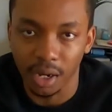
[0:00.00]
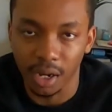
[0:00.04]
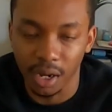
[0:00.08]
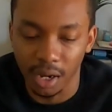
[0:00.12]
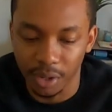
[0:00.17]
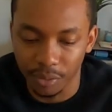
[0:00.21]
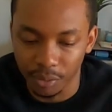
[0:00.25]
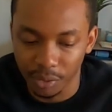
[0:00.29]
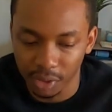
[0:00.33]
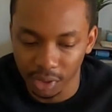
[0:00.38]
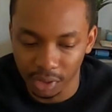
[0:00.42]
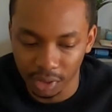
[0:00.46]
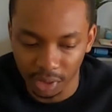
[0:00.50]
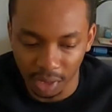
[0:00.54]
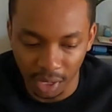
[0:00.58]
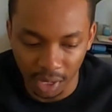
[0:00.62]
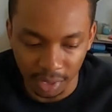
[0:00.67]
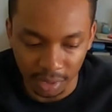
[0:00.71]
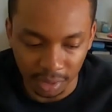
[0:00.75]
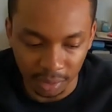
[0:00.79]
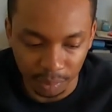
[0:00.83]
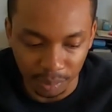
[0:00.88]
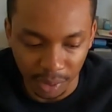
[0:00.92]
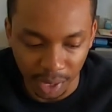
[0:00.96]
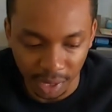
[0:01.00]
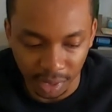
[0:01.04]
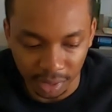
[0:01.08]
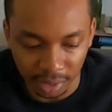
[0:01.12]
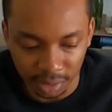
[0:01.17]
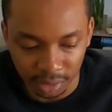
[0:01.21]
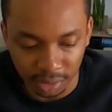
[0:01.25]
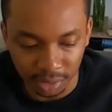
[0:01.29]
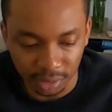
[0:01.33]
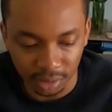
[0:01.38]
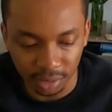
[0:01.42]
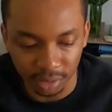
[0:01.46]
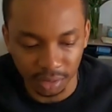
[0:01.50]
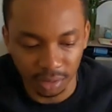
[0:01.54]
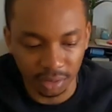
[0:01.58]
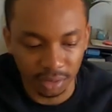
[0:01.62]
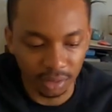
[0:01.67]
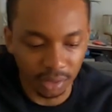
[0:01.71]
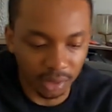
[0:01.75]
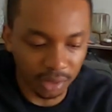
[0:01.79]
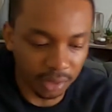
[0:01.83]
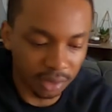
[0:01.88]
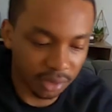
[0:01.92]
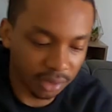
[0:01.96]
I really like the packaging.
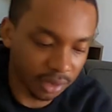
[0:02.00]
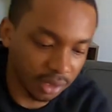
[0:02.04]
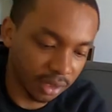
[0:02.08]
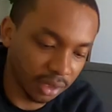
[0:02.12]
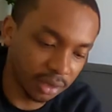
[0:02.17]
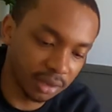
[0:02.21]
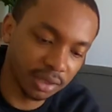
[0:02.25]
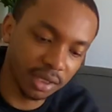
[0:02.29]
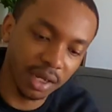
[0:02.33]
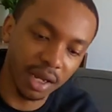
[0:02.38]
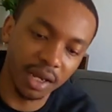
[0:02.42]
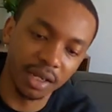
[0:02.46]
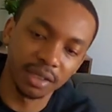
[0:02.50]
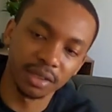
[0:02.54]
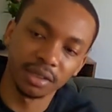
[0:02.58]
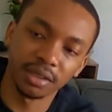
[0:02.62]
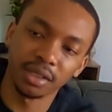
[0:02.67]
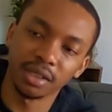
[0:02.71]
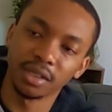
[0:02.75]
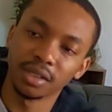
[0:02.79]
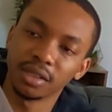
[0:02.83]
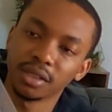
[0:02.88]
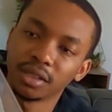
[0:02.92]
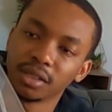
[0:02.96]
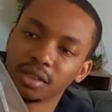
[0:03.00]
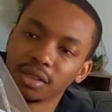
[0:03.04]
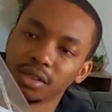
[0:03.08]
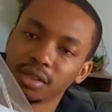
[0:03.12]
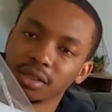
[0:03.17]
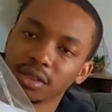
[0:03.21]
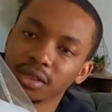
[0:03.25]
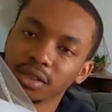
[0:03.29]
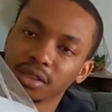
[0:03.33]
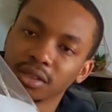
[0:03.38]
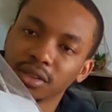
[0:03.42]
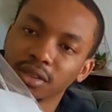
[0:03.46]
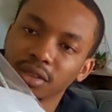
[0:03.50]
So it has a